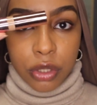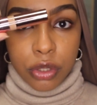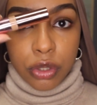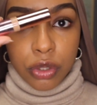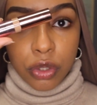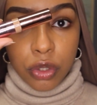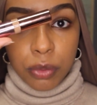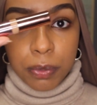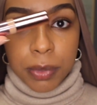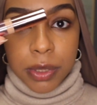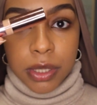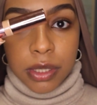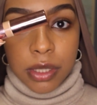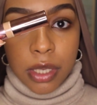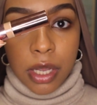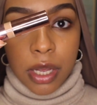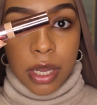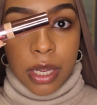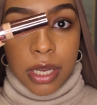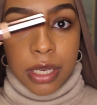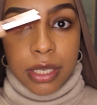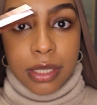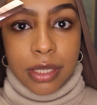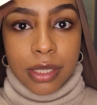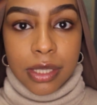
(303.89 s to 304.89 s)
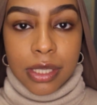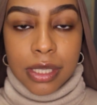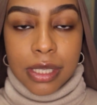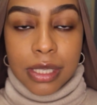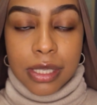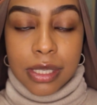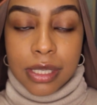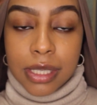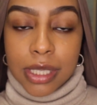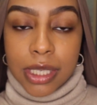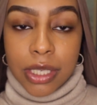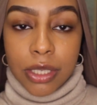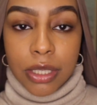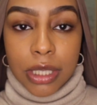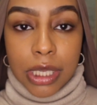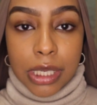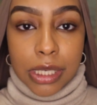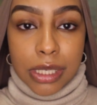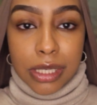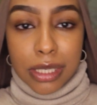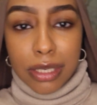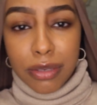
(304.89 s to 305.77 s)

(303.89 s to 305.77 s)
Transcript: Super Size Conceal and